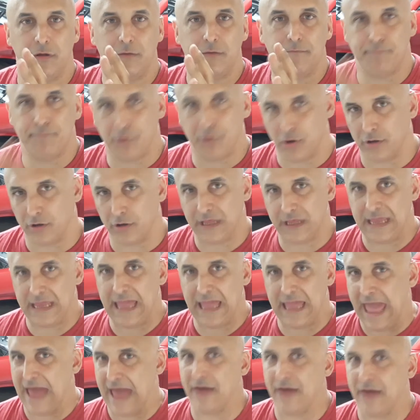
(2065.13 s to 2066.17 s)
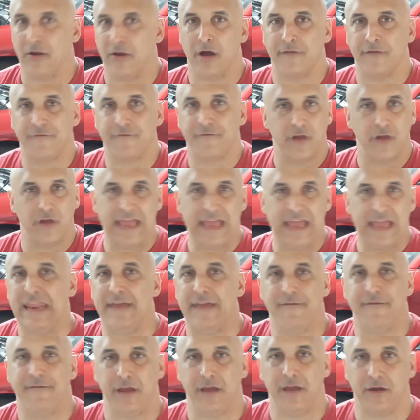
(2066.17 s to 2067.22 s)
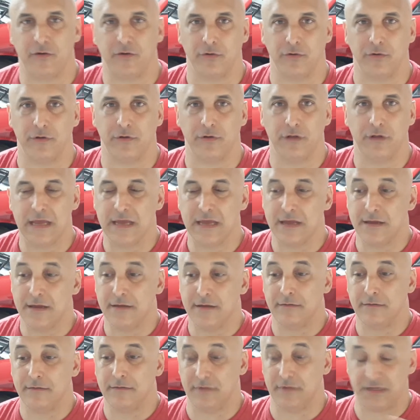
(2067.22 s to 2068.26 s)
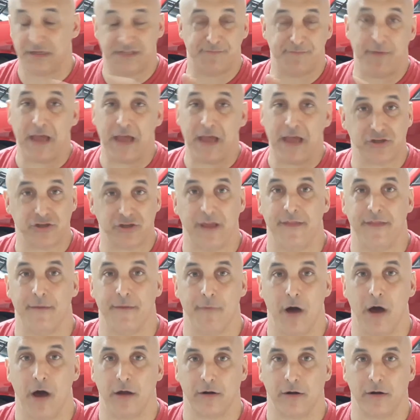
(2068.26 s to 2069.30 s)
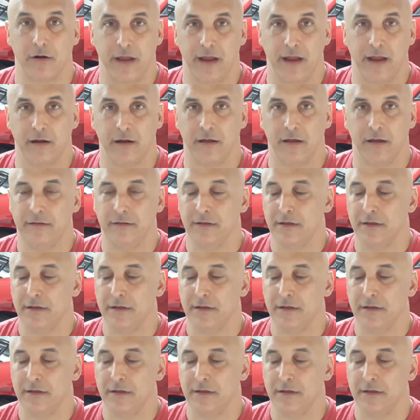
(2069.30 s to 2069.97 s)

pulley add-on for any vehicle, especially in the modern era.